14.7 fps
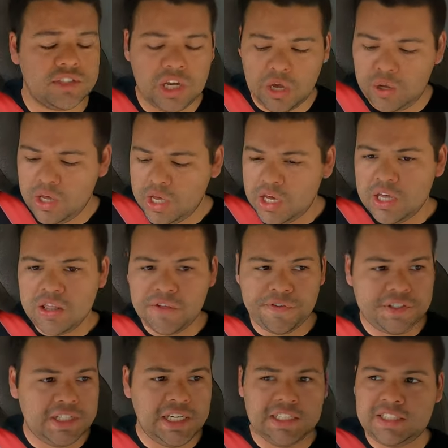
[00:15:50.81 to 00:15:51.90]
So the
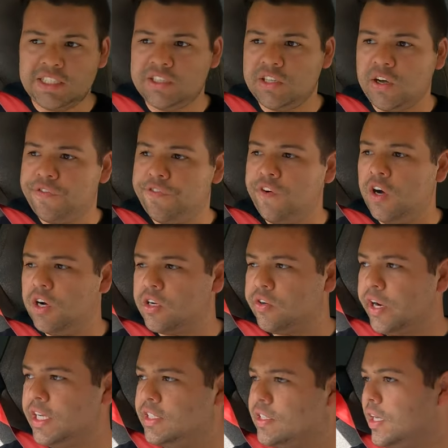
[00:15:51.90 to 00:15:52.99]
facilities are far
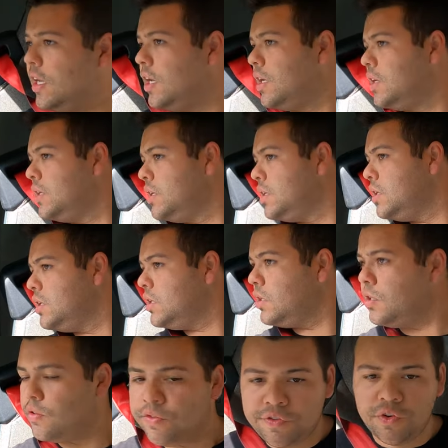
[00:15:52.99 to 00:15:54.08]
greater
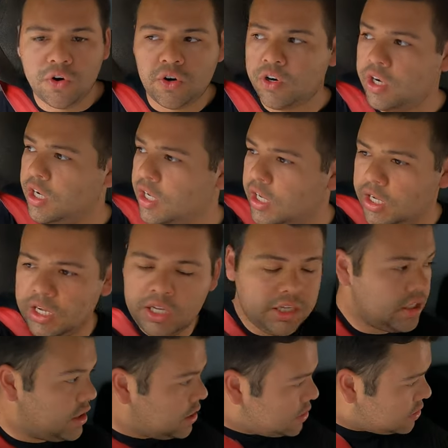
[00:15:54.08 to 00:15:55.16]
for,
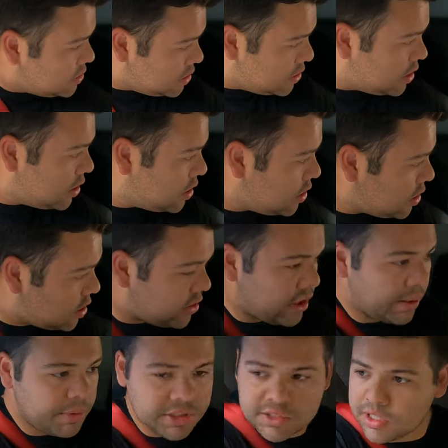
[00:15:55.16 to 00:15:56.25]
oh
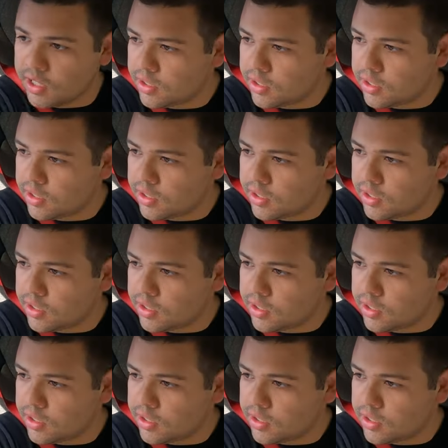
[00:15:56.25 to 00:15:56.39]
crap, there's